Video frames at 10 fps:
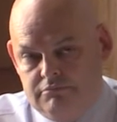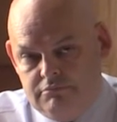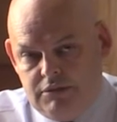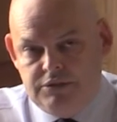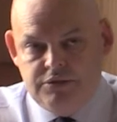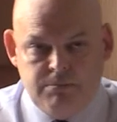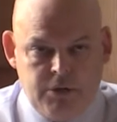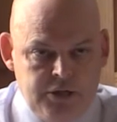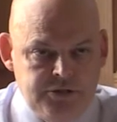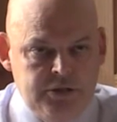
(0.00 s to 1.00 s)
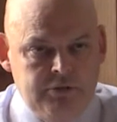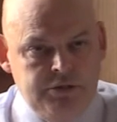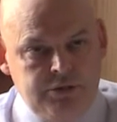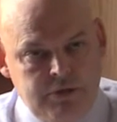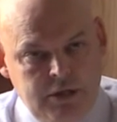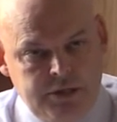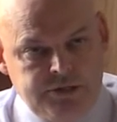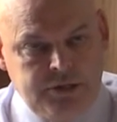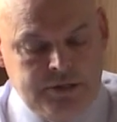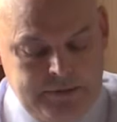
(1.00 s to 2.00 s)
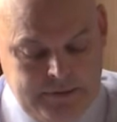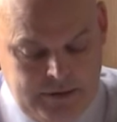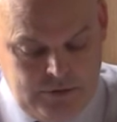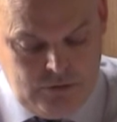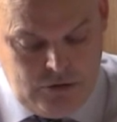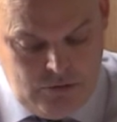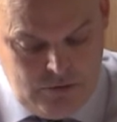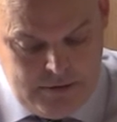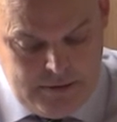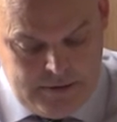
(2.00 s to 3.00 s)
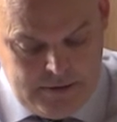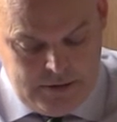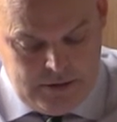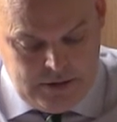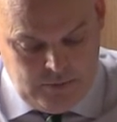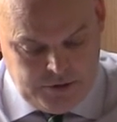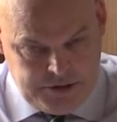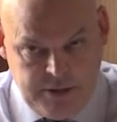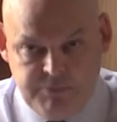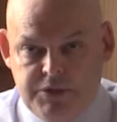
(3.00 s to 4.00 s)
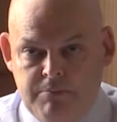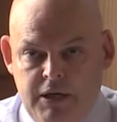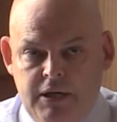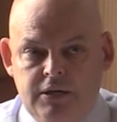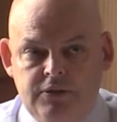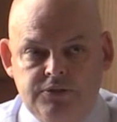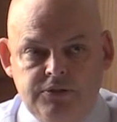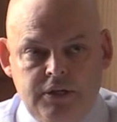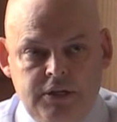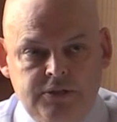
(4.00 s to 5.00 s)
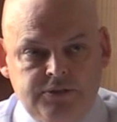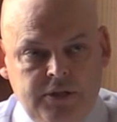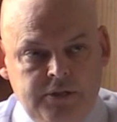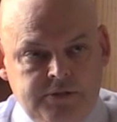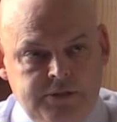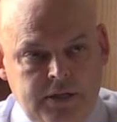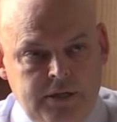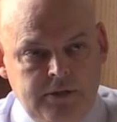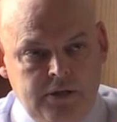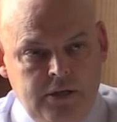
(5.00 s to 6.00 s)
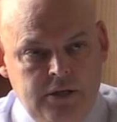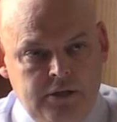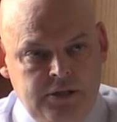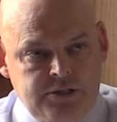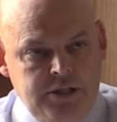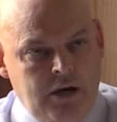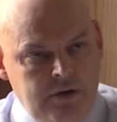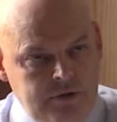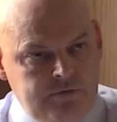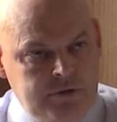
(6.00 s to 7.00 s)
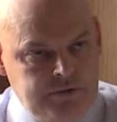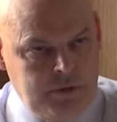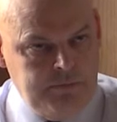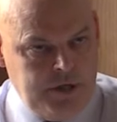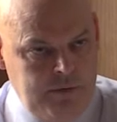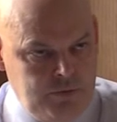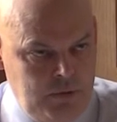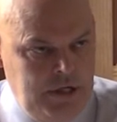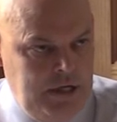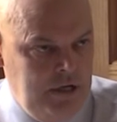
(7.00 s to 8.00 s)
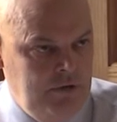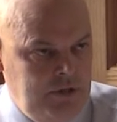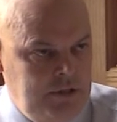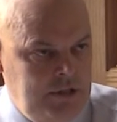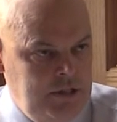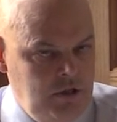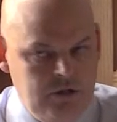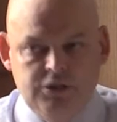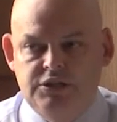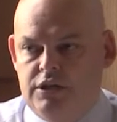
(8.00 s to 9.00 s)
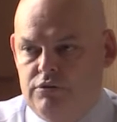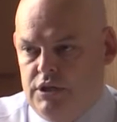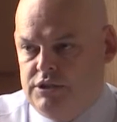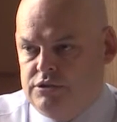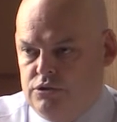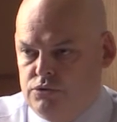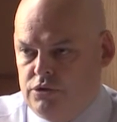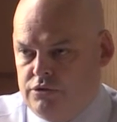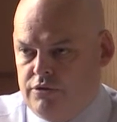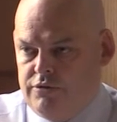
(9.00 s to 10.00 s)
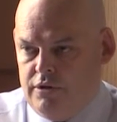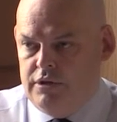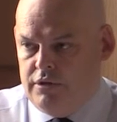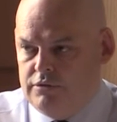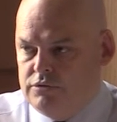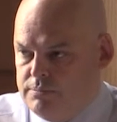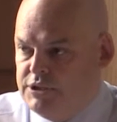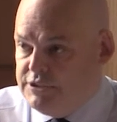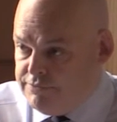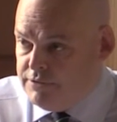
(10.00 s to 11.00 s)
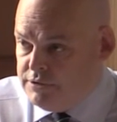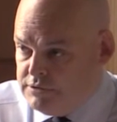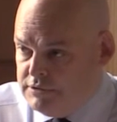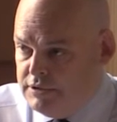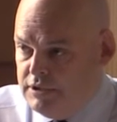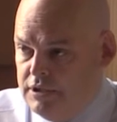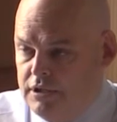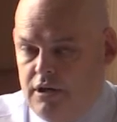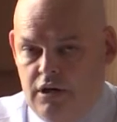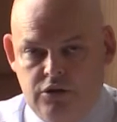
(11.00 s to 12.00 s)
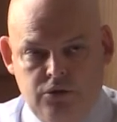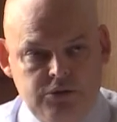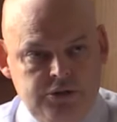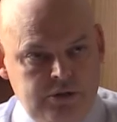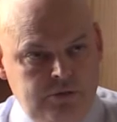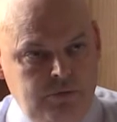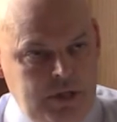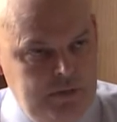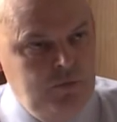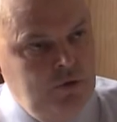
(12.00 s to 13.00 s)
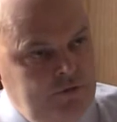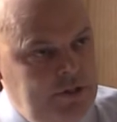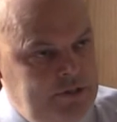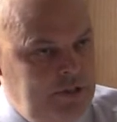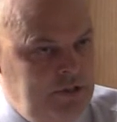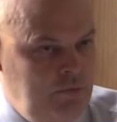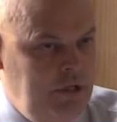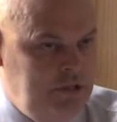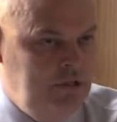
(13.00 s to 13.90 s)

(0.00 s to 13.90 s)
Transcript: is it depressing or is it realistic? I don't know. What seems to me is that this narrative that sometimes we hear that the younger generation, those under 30, are going to be different, are going to really move this situation